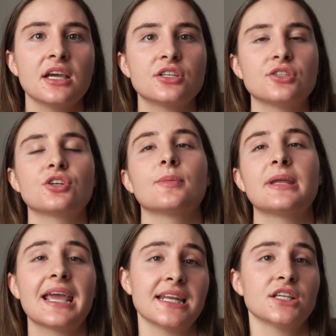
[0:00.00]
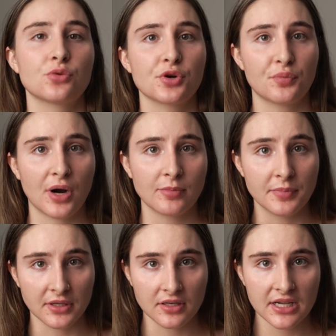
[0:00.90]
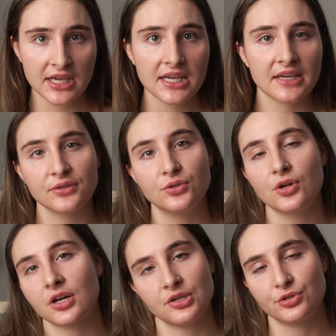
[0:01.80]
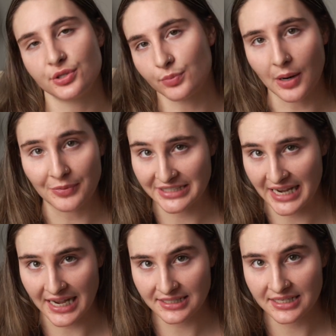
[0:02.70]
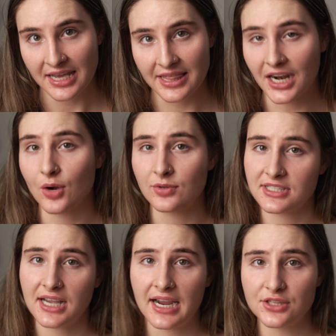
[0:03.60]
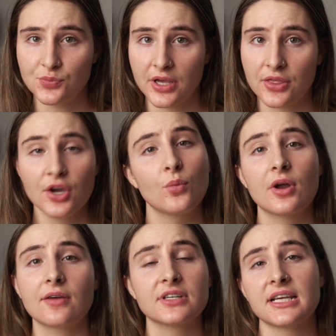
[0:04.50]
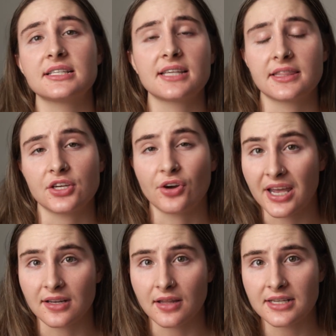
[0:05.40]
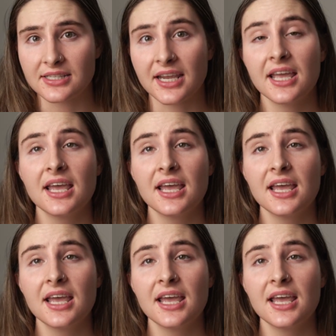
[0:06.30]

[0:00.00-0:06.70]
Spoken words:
determine any sort of probability if you do not use the proper test that coincides with whatever data set that you're analyzing.